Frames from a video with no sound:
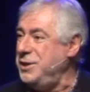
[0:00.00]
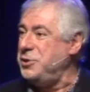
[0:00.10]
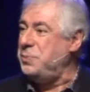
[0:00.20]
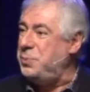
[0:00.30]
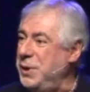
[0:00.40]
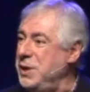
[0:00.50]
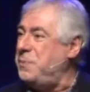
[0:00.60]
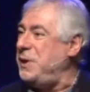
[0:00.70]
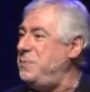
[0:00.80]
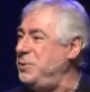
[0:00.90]
to bring
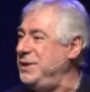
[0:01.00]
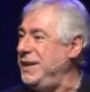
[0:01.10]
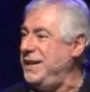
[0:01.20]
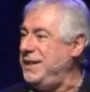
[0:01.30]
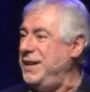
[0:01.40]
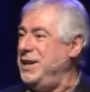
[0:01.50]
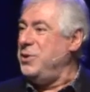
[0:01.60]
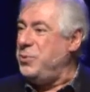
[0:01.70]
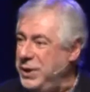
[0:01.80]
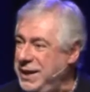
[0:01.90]
people together.
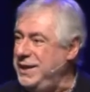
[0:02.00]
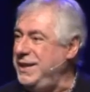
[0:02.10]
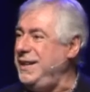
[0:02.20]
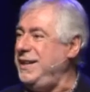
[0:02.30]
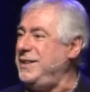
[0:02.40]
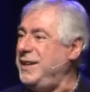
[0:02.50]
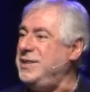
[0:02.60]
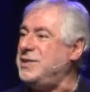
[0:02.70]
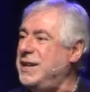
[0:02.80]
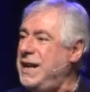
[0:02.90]
We need
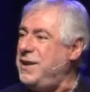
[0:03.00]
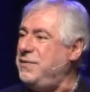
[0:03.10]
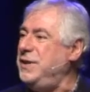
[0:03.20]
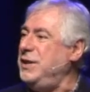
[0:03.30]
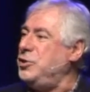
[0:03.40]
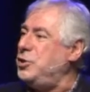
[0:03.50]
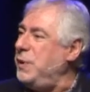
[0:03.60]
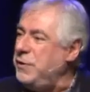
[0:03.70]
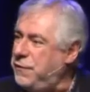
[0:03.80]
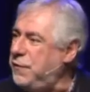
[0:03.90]
his love to
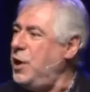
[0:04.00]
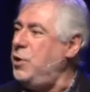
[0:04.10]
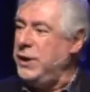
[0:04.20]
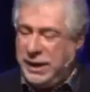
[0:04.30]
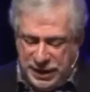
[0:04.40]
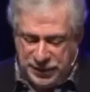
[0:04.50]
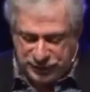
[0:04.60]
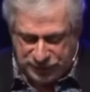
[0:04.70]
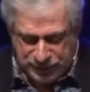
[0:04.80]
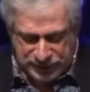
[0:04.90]
be flowing in and
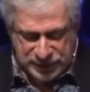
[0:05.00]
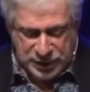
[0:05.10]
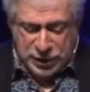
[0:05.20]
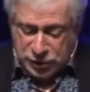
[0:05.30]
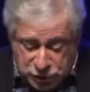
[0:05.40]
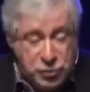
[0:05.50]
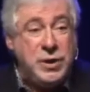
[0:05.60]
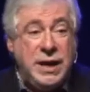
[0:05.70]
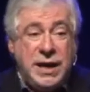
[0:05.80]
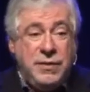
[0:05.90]
through us. You
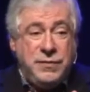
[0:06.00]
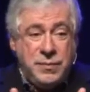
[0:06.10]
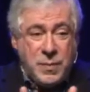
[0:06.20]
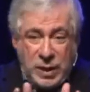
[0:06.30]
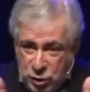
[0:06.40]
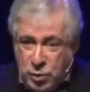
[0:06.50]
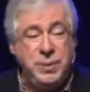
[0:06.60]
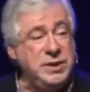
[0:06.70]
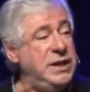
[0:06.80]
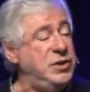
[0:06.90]
have your
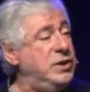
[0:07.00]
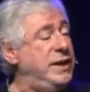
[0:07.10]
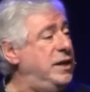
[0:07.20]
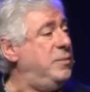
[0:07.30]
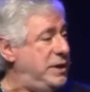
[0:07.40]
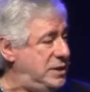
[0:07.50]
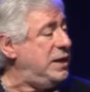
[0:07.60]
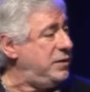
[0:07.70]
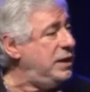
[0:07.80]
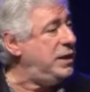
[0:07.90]
potential enemies
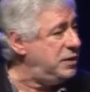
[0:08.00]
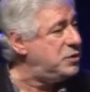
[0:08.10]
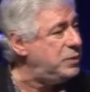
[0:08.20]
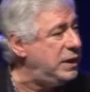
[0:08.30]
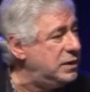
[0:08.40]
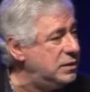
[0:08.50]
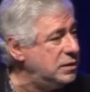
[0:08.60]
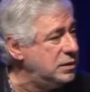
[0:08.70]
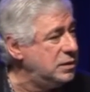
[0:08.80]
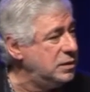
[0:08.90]
out there this week.
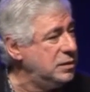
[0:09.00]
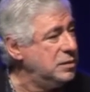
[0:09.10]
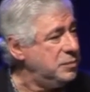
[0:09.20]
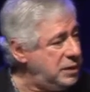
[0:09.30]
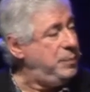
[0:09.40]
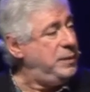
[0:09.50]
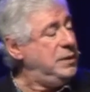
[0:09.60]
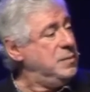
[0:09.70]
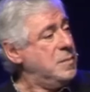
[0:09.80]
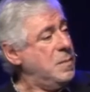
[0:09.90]

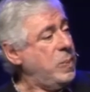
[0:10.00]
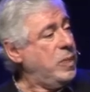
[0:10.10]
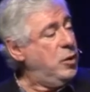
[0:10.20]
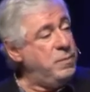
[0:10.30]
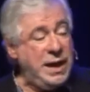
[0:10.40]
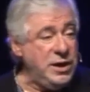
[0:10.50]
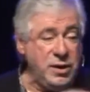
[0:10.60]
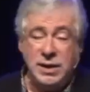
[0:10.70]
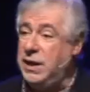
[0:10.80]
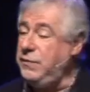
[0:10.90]
People who may
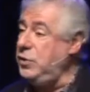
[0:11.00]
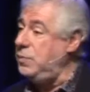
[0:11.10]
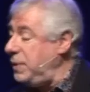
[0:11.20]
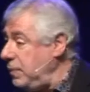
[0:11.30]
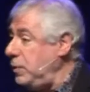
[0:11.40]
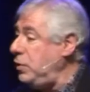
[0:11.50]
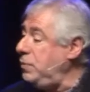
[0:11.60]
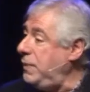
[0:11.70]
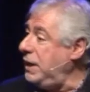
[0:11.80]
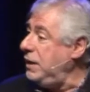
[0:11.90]
not love you, people
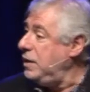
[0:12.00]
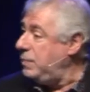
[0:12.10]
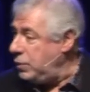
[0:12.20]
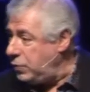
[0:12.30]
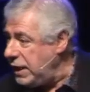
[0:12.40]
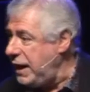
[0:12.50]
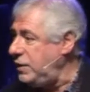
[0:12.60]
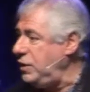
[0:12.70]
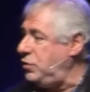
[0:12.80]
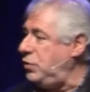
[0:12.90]
who may be
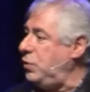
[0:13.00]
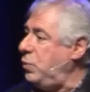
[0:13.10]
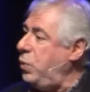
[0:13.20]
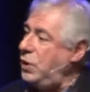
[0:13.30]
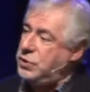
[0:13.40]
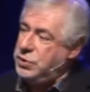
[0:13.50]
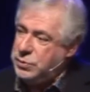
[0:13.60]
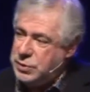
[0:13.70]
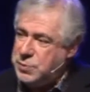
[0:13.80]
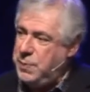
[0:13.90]
reacting to you. What's
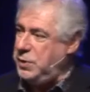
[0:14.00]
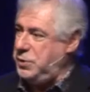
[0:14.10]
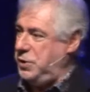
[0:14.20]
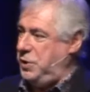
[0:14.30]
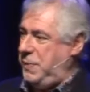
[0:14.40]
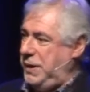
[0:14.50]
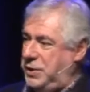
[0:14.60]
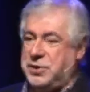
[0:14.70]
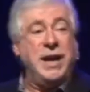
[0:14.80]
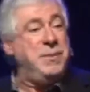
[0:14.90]
your response going to be?
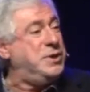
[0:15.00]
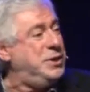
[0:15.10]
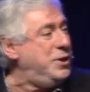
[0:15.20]
The same as a